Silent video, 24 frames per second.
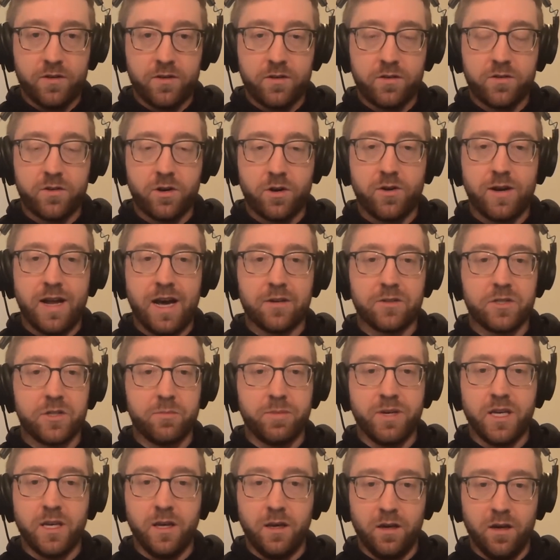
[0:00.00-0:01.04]
turned out to
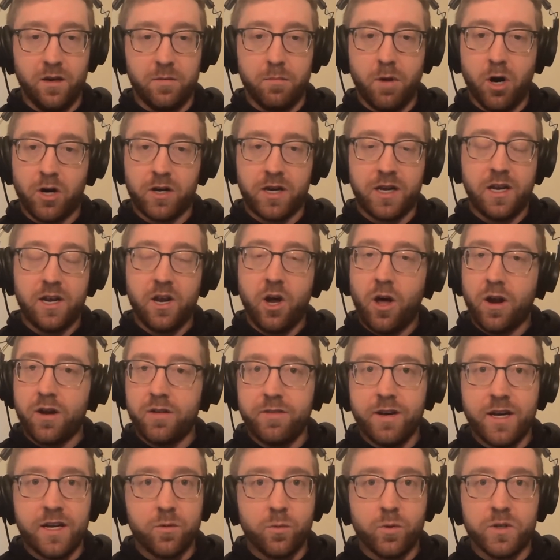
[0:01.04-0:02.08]
be a market
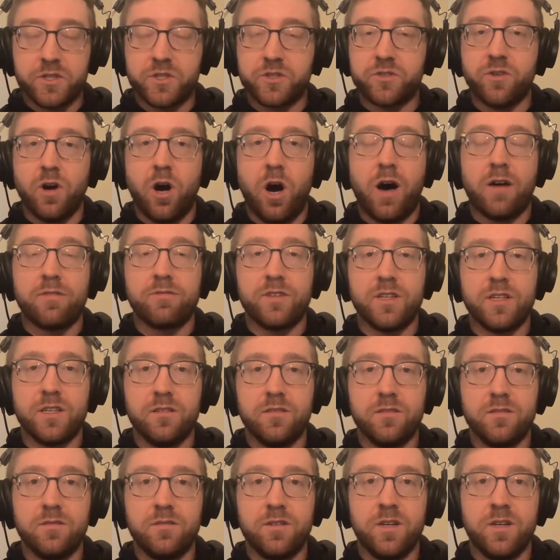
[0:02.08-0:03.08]
non-event, which often